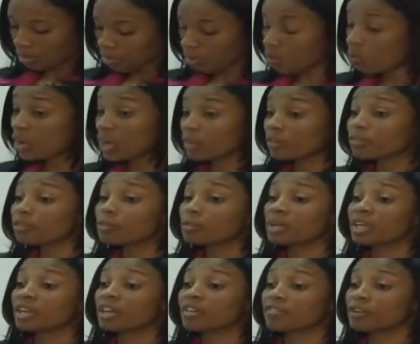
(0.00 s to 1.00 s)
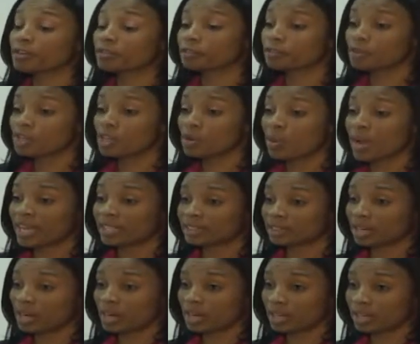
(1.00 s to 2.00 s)
we, we give you free waste
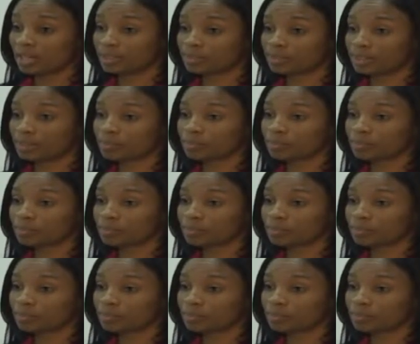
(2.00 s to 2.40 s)
audits.